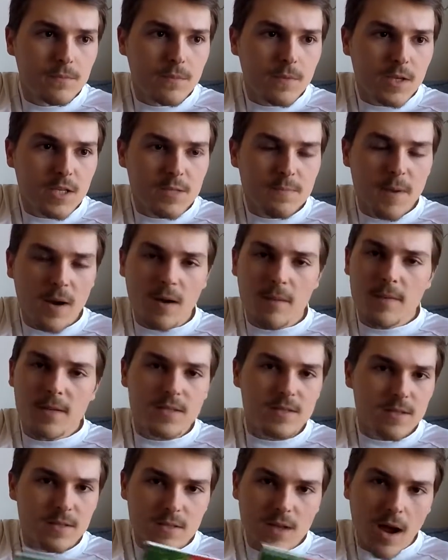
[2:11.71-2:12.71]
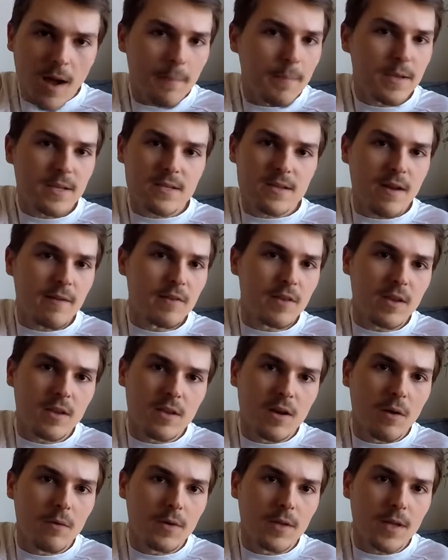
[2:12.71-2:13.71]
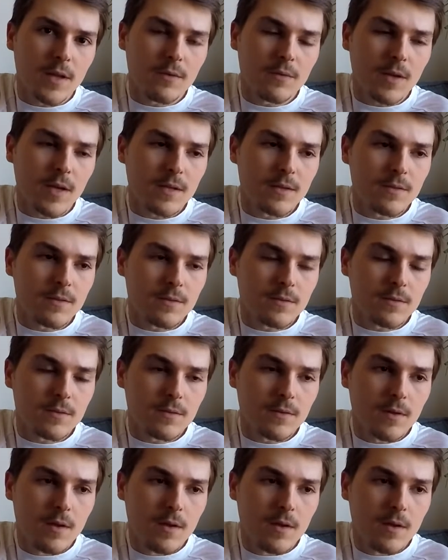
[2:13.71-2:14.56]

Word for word: experiments and topics and everything. You know, and and